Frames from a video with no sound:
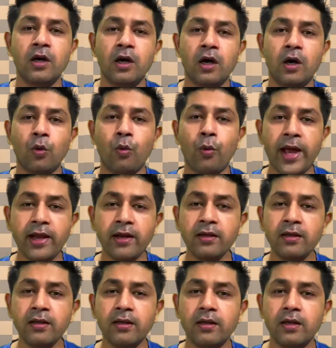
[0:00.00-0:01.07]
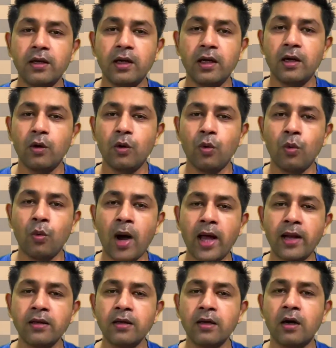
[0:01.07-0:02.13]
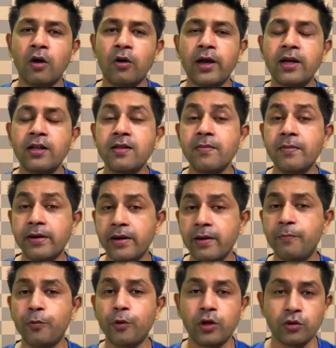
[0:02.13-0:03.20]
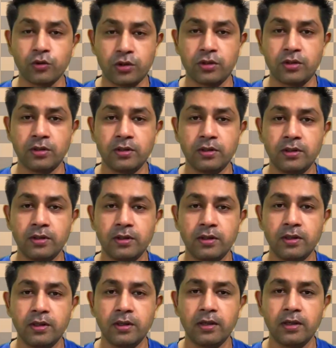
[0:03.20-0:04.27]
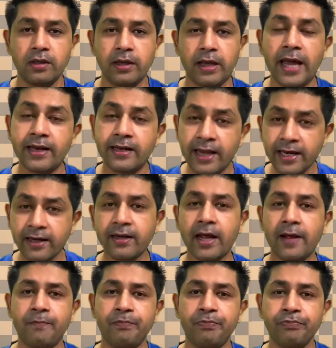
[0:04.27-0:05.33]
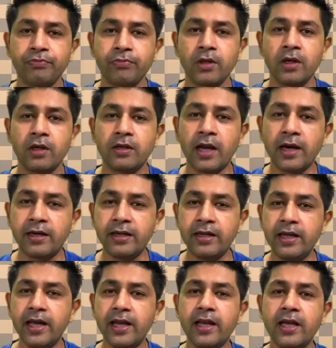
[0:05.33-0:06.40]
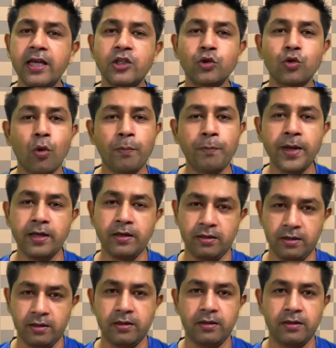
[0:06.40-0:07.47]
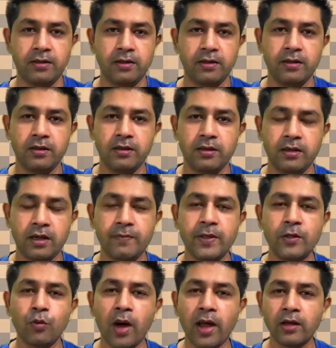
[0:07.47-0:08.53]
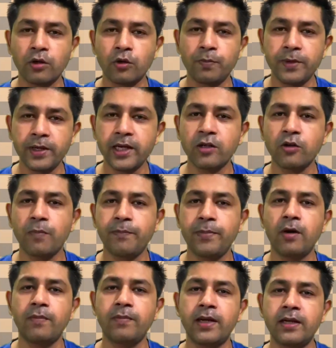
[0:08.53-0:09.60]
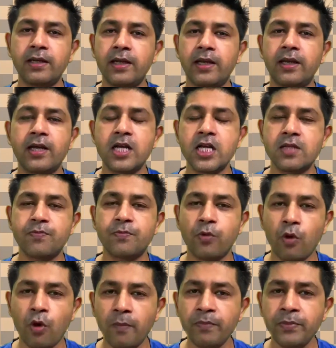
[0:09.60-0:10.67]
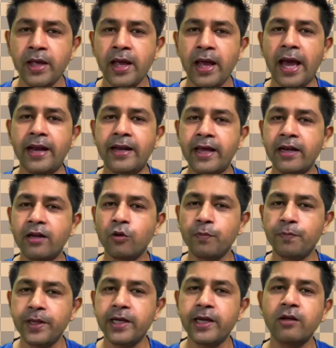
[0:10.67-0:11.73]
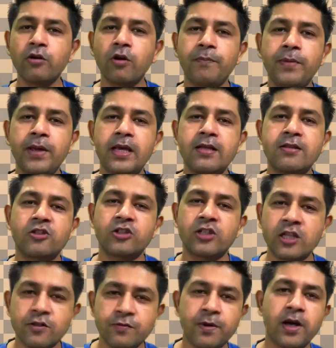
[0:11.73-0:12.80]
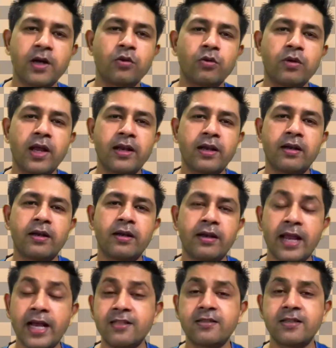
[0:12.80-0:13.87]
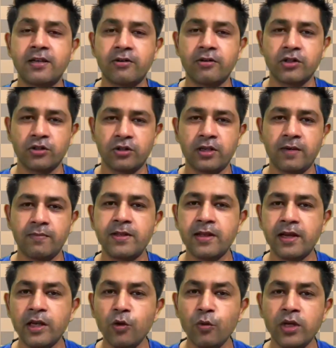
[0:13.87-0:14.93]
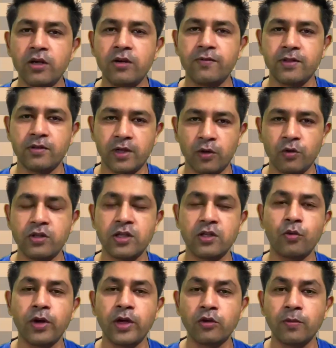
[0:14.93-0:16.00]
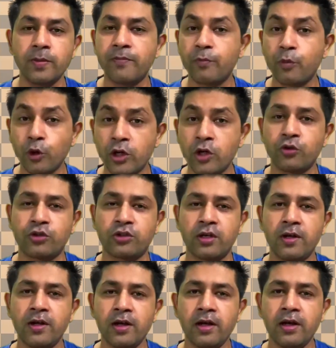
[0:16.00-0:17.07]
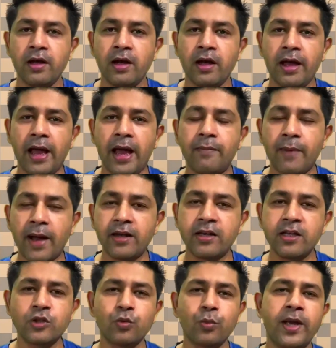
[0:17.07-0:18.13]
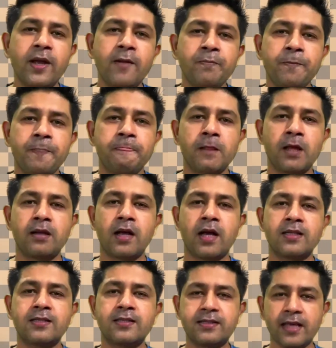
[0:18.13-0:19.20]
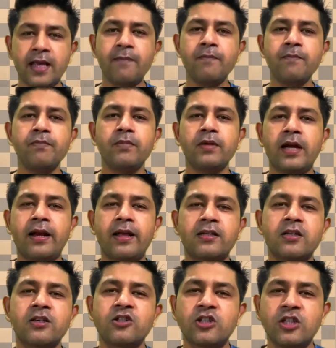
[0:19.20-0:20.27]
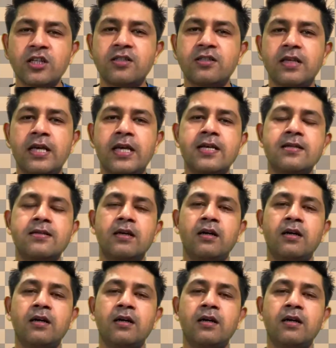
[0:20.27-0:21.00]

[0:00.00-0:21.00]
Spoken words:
when one organism reproduce, at that time the DNA is copied. That means one duplicate copy of the DNA is formed, and that duplicate copy is transferred to the next generation. That means a new individual which is going to be produced. And by this way, the same characteristics is